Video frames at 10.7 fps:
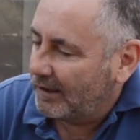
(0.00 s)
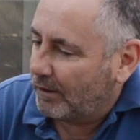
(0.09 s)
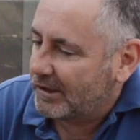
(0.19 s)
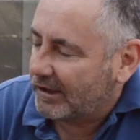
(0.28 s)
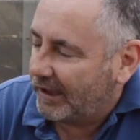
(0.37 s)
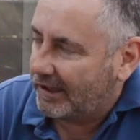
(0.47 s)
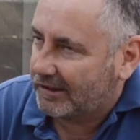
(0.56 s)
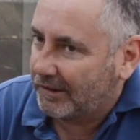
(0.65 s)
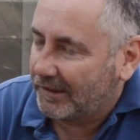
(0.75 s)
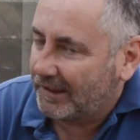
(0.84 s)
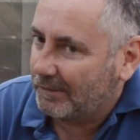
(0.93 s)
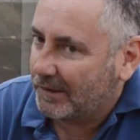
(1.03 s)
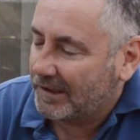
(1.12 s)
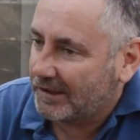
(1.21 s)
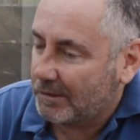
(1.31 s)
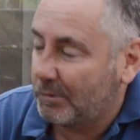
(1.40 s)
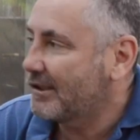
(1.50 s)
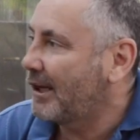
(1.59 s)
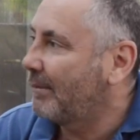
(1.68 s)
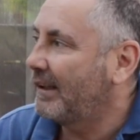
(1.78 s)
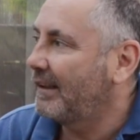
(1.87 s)
Obviously, so they wouldn't
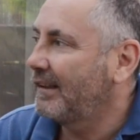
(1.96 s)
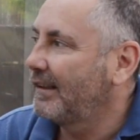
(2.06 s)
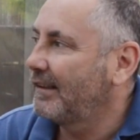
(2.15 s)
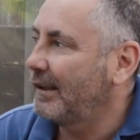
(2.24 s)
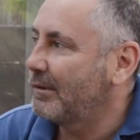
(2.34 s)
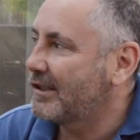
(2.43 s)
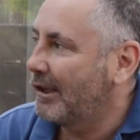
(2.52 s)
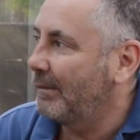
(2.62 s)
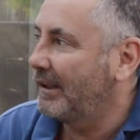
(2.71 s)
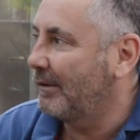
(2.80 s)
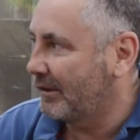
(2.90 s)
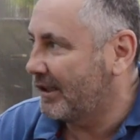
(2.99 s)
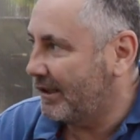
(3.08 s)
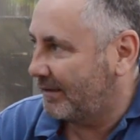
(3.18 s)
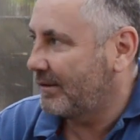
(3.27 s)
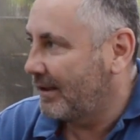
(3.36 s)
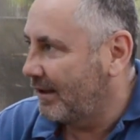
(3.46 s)
tell me. They wouldn't tell me. They wanted a